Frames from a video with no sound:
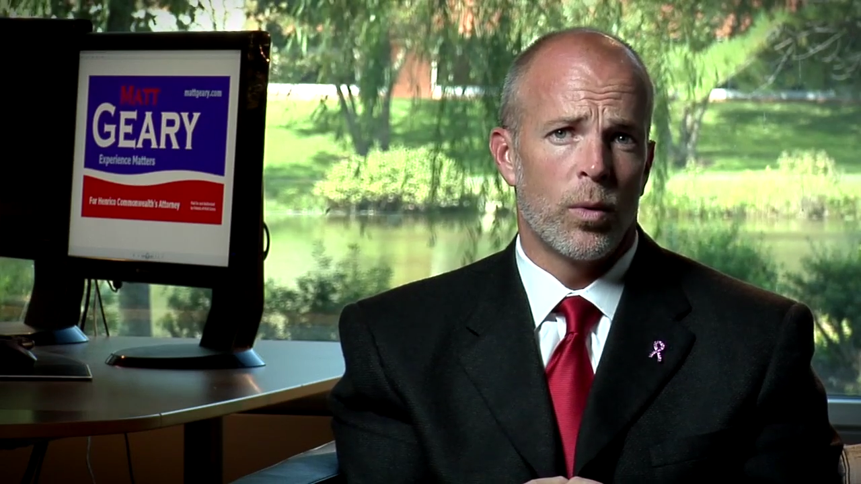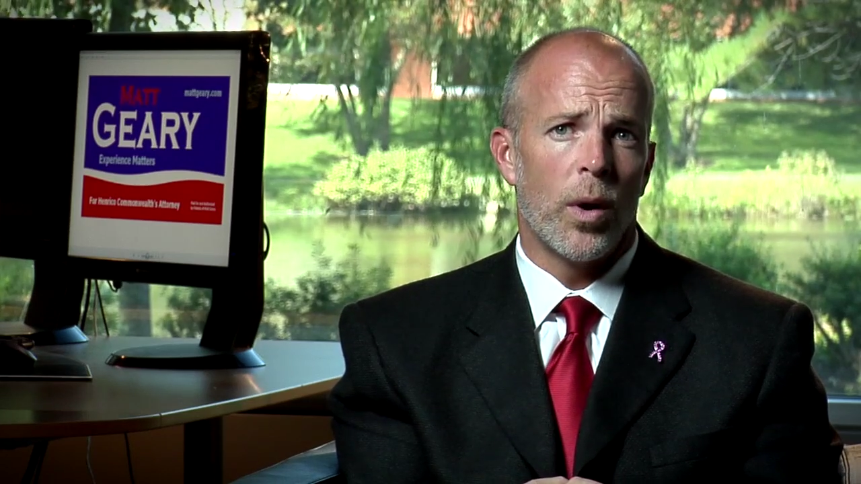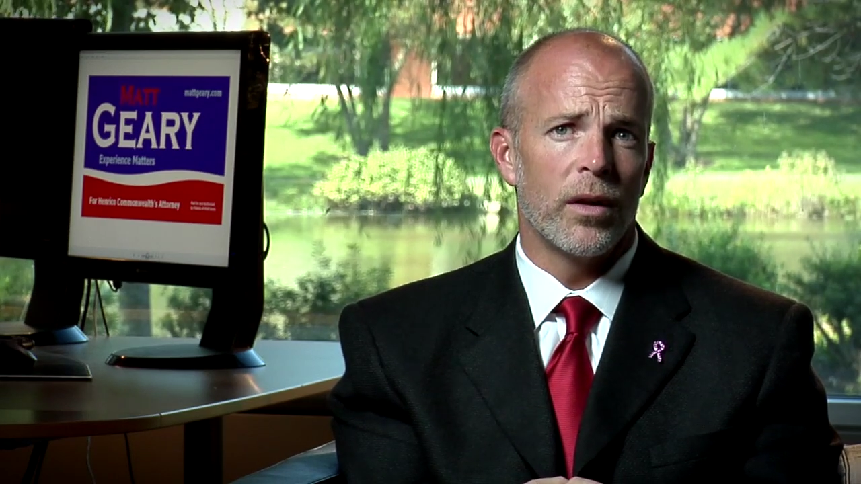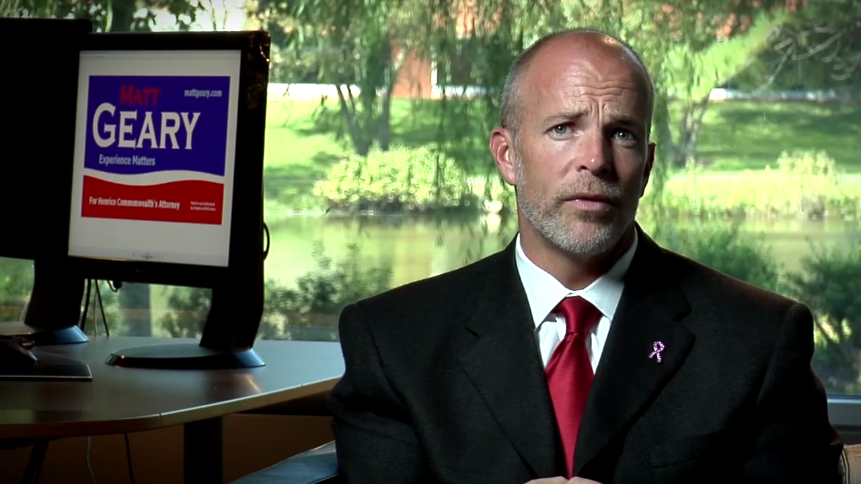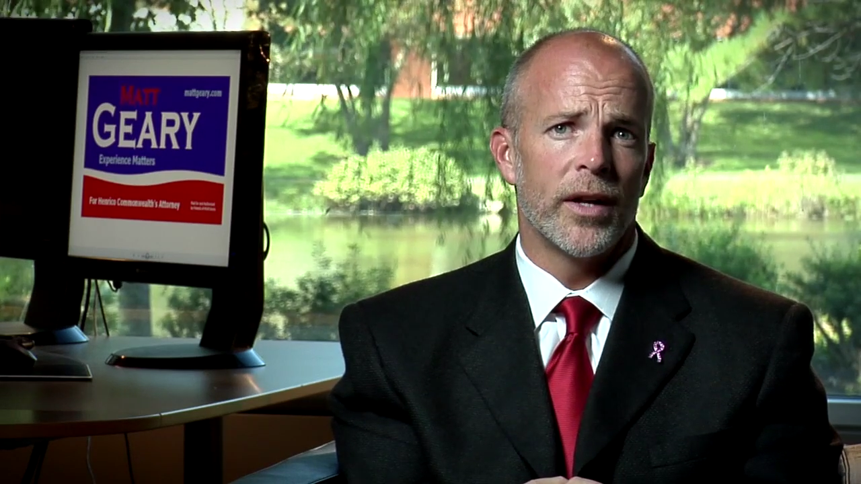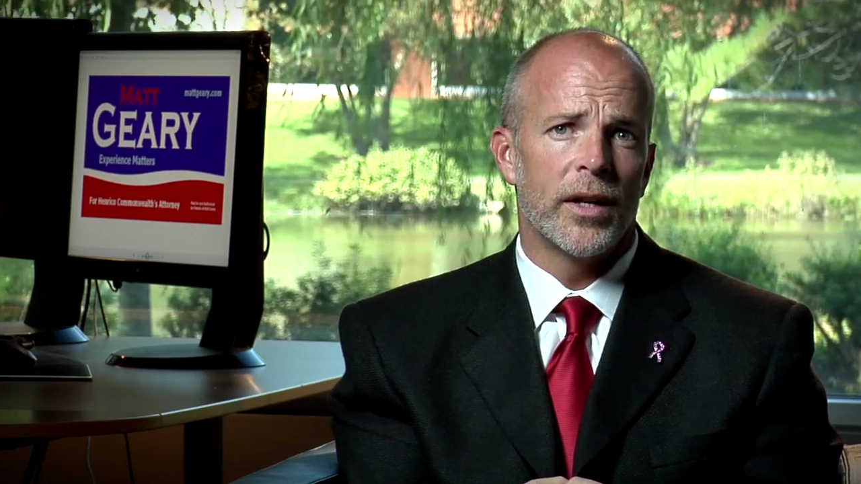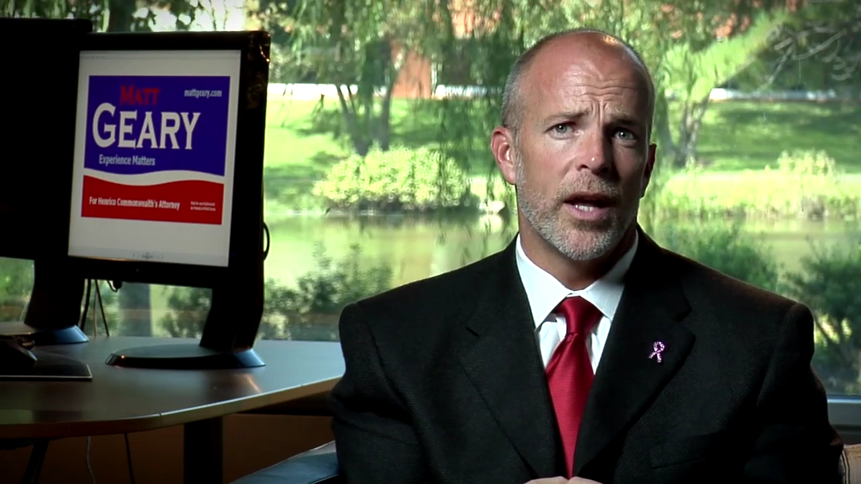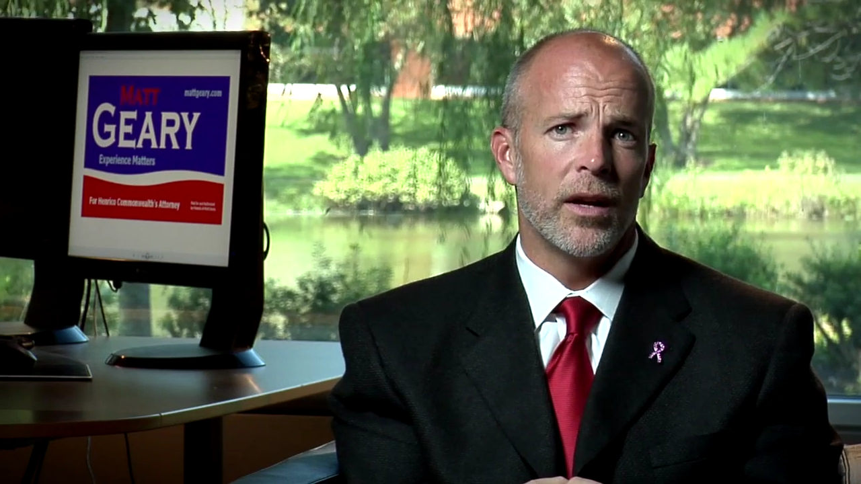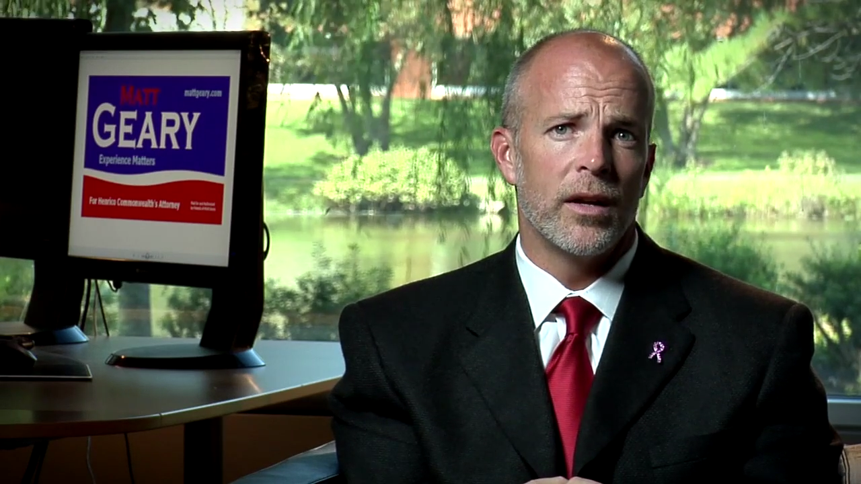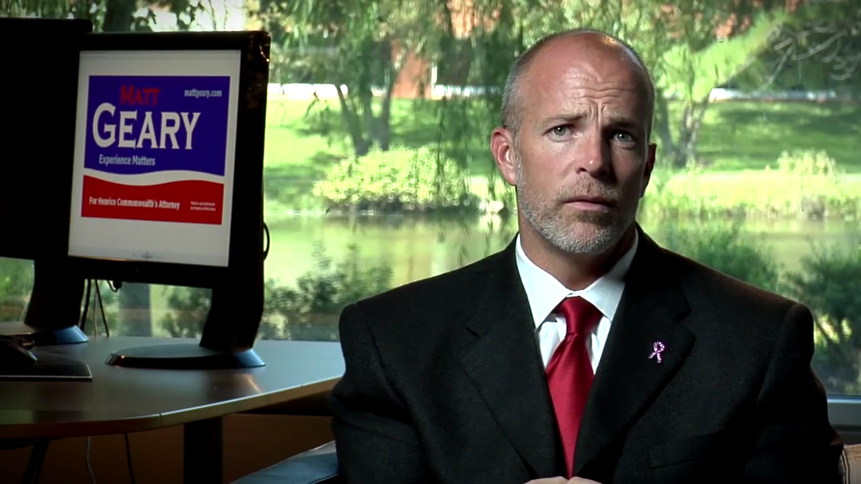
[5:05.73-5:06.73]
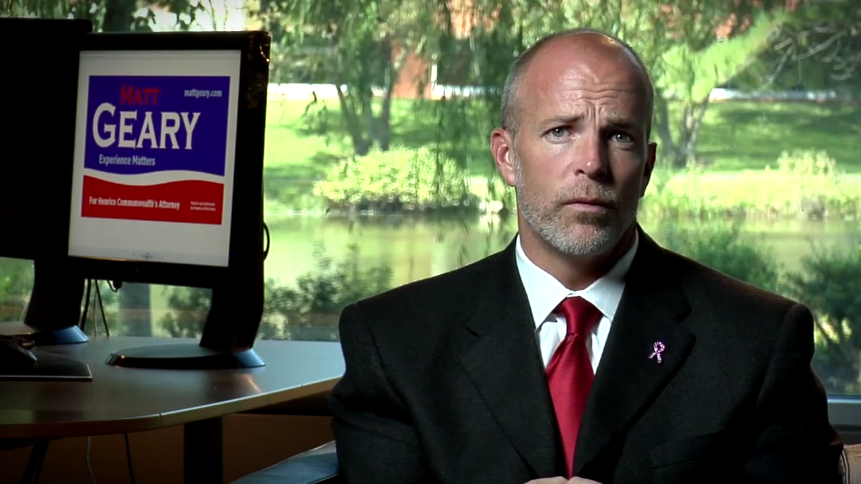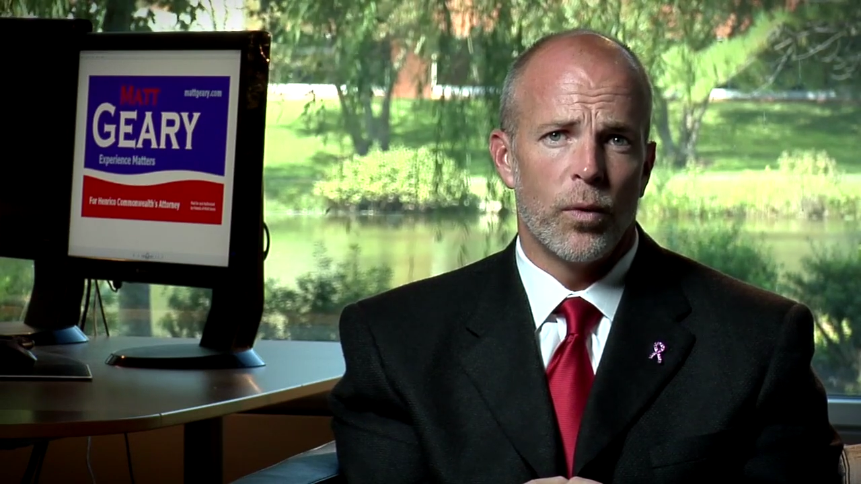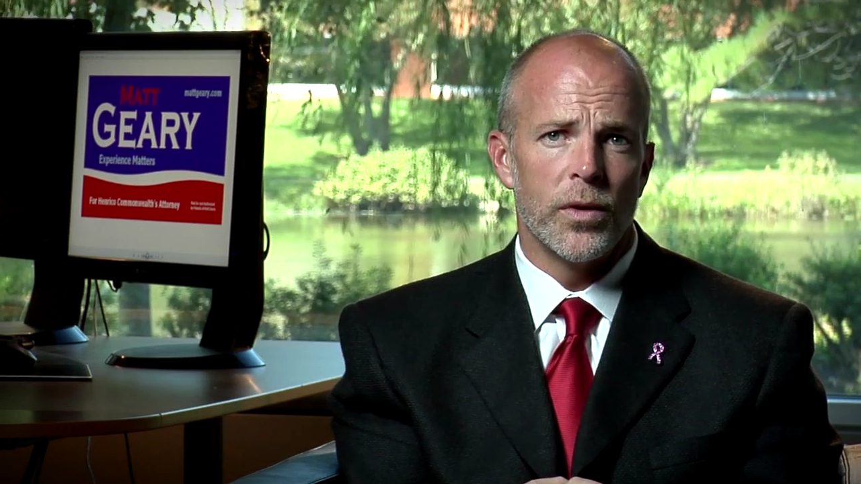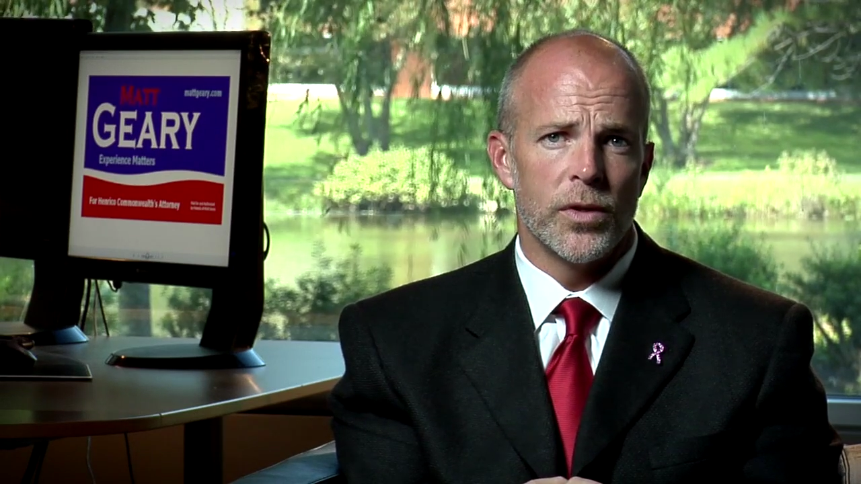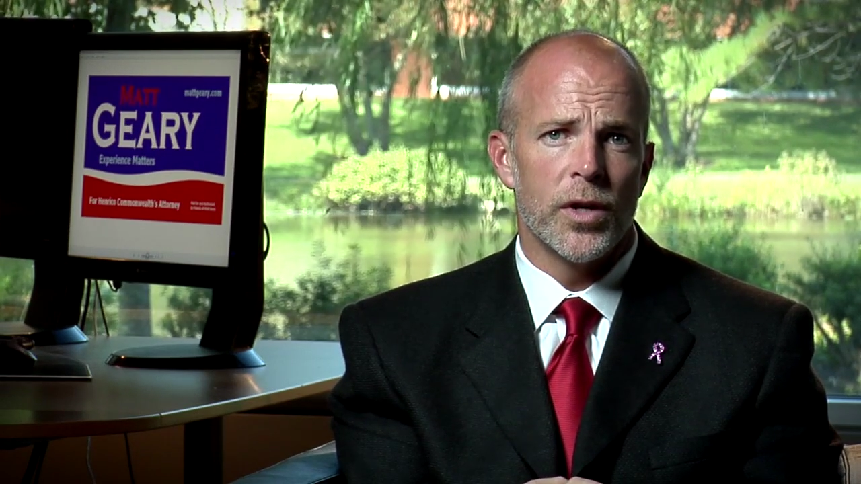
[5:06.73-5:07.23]
qualified candidate
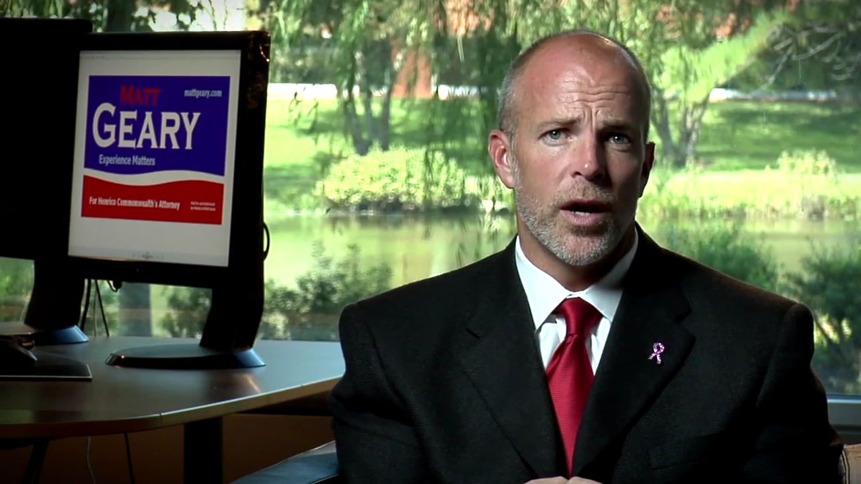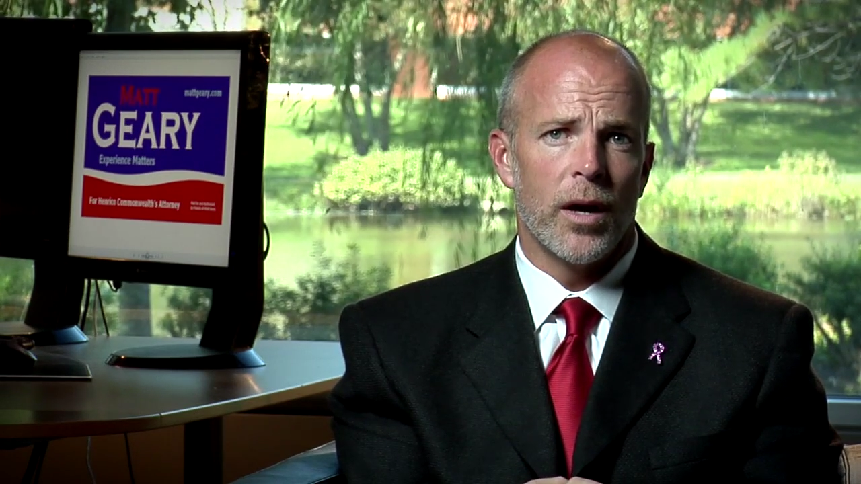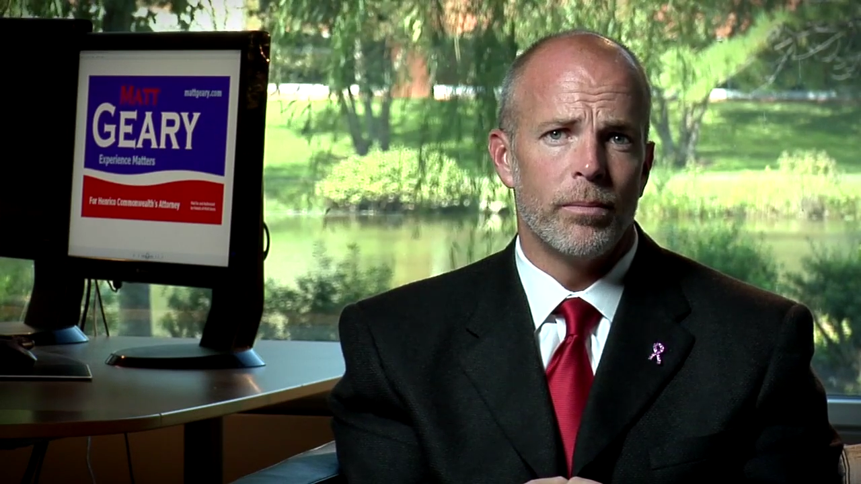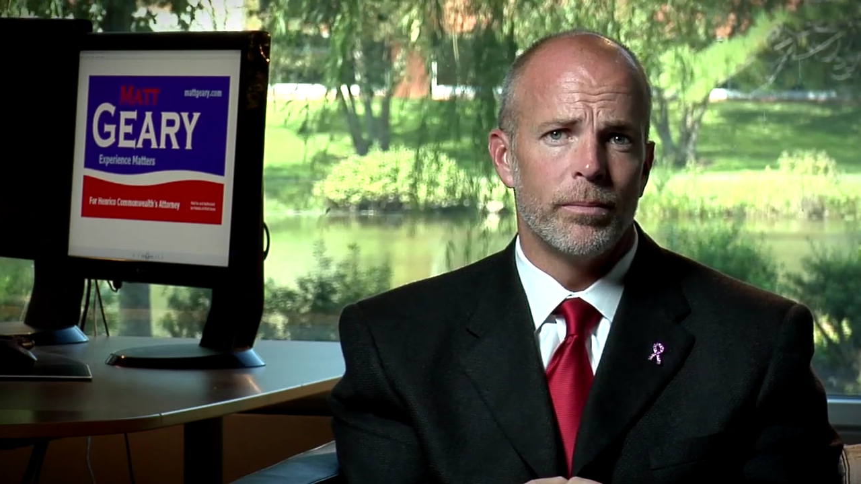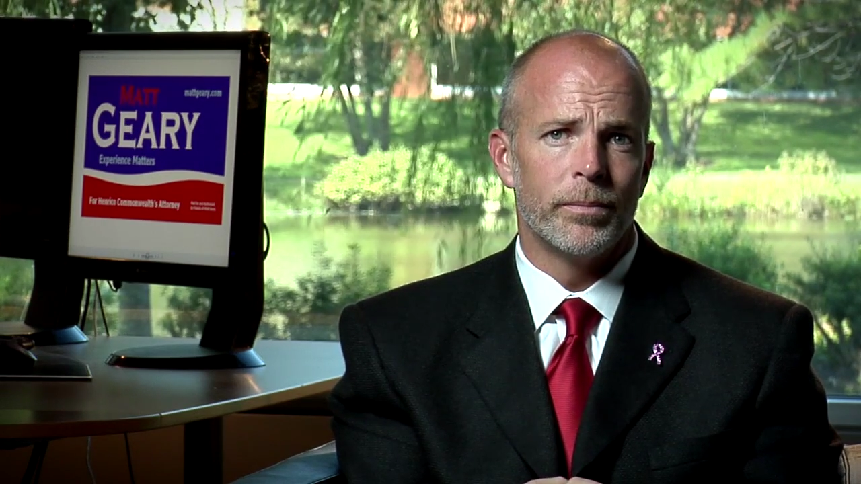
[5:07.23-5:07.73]
for this job.